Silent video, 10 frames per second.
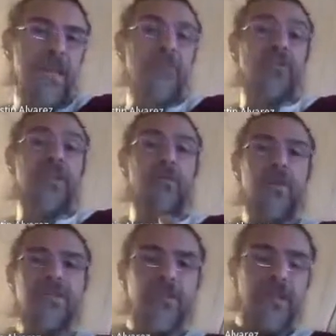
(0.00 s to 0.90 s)
So the
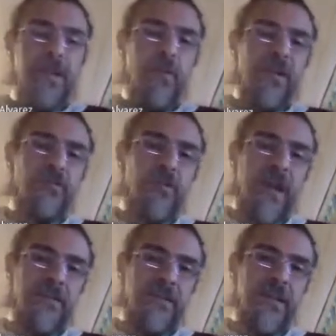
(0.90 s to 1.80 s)
question I want to
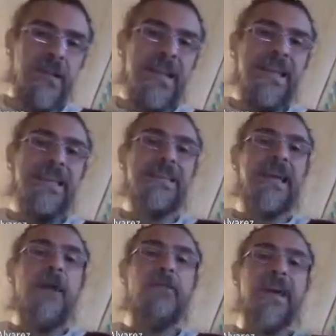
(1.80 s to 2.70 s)
answer is
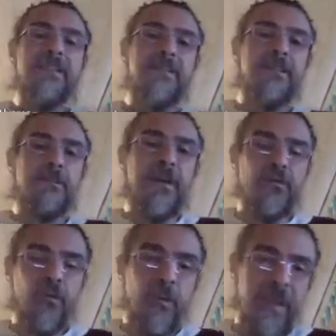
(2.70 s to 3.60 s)
how does this
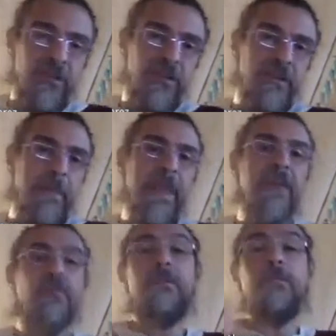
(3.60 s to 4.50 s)
perturbation
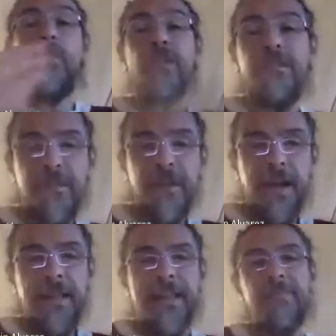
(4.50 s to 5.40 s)
will
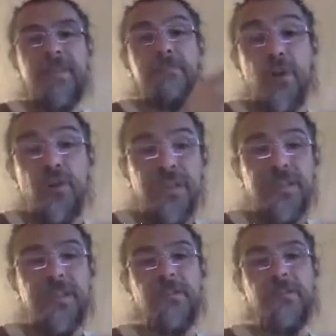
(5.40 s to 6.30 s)
modify the processing of